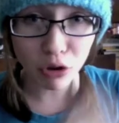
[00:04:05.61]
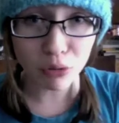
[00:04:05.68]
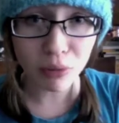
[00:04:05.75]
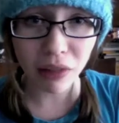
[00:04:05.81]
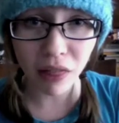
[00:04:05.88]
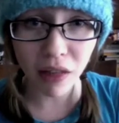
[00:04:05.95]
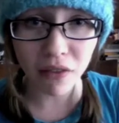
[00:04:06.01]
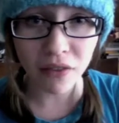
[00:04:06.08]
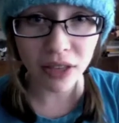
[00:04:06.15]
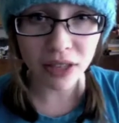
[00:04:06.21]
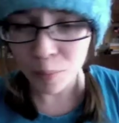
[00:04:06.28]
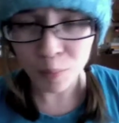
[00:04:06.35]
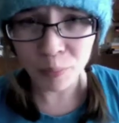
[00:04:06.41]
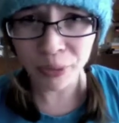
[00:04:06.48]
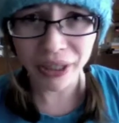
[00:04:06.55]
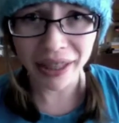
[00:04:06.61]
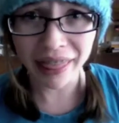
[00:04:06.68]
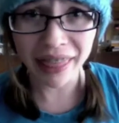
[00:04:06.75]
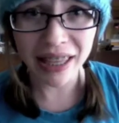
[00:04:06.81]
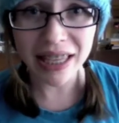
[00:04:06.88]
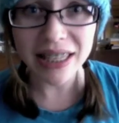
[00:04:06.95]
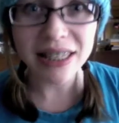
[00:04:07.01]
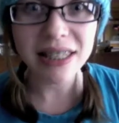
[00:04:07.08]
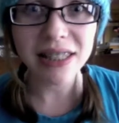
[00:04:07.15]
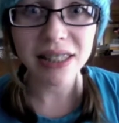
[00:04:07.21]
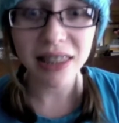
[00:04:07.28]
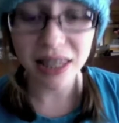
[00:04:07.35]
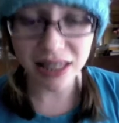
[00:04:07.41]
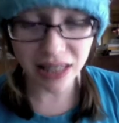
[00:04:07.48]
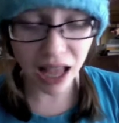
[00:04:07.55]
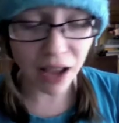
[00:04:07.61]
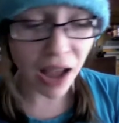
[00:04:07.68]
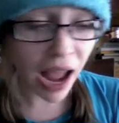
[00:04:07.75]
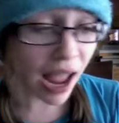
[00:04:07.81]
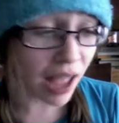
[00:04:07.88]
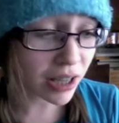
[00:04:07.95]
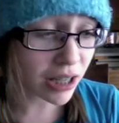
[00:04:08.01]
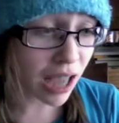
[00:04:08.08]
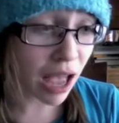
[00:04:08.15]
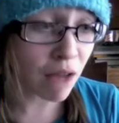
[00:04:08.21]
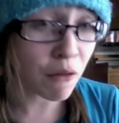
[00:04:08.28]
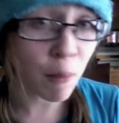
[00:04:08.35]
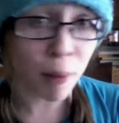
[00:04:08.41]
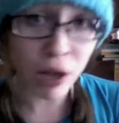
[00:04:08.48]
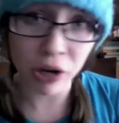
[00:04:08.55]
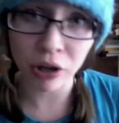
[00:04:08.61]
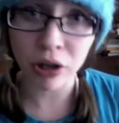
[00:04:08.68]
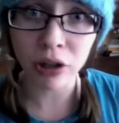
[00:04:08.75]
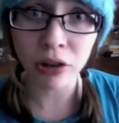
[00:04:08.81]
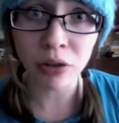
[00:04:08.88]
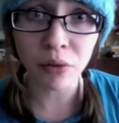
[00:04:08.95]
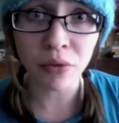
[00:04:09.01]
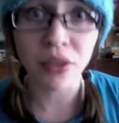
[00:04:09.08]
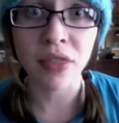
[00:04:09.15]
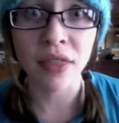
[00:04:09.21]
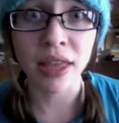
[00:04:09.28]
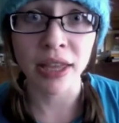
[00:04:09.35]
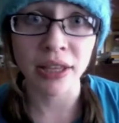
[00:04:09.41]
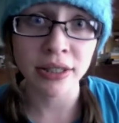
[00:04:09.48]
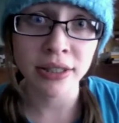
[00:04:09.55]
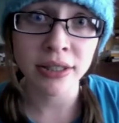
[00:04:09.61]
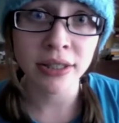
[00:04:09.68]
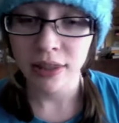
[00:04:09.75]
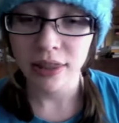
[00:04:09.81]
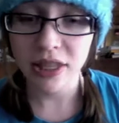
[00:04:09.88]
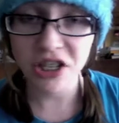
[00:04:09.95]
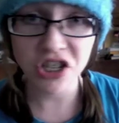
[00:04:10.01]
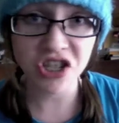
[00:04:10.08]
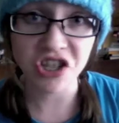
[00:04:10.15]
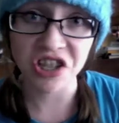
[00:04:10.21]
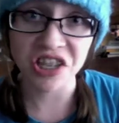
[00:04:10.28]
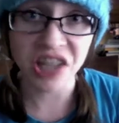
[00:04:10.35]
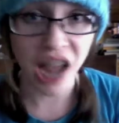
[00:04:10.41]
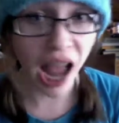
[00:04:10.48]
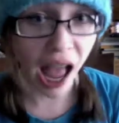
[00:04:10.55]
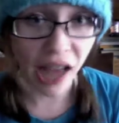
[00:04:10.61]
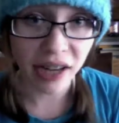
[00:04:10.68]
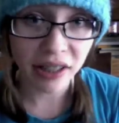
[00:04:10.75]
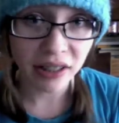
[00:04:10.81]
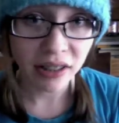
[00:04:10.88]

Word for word: what love is, but this, this, I had to have a better clue than this. This is just sad.